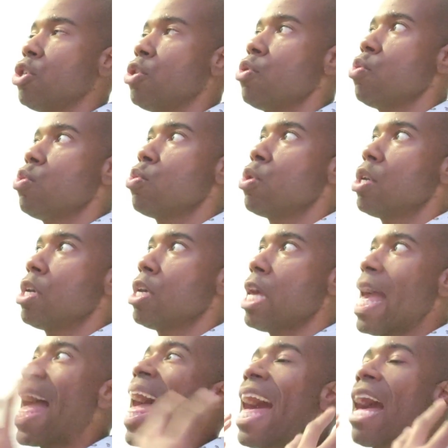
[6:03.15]
to
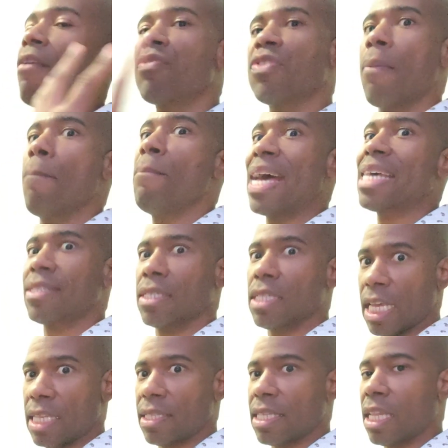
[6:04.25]
have the best
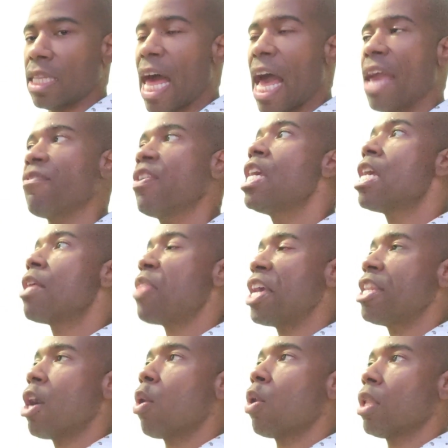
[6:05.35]
things in life.
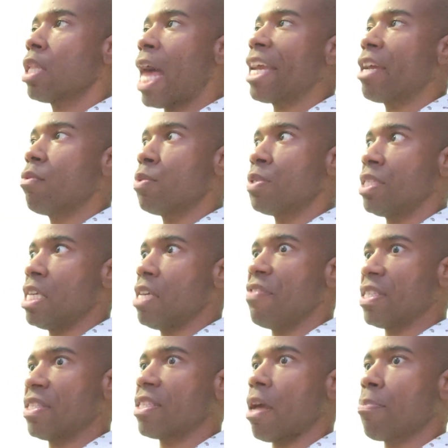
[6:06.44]
They don't like
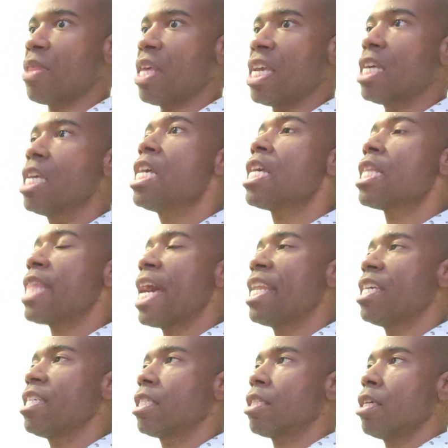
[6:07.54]
receiving something that
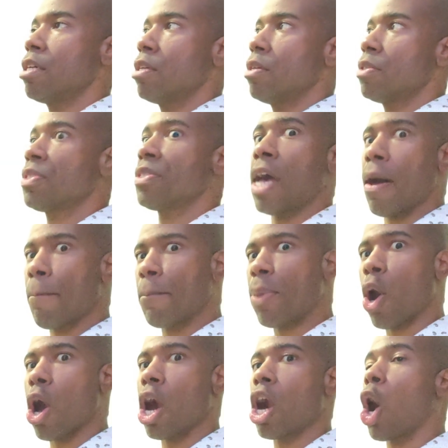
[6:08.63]
is
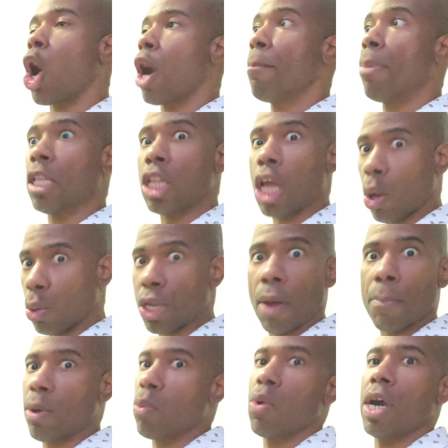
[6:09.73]
subpar or below
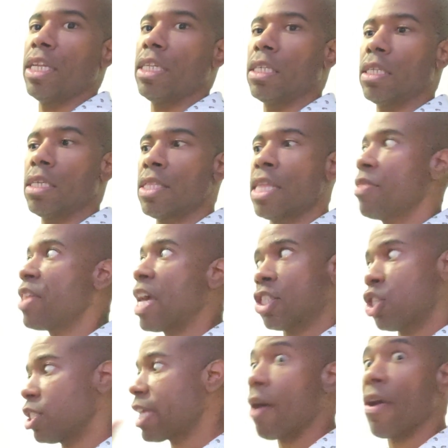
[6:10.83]
number one. That,
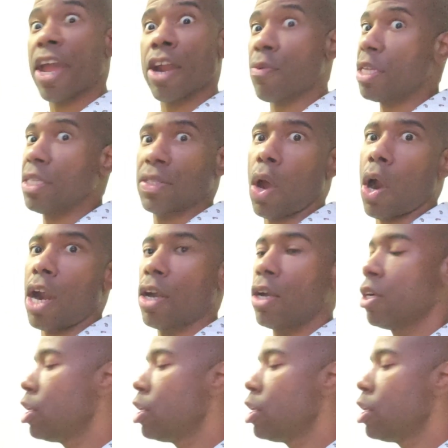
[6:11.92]
that's just how Aries are.